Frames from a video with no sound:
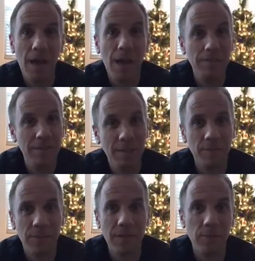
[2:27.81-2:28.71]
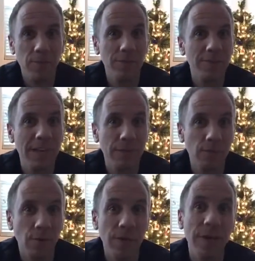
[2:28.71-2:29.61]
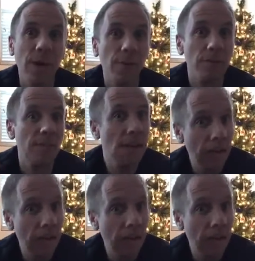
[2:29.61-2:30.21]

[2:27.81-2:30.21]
I've signed up for accounts where it's taken 48 hours.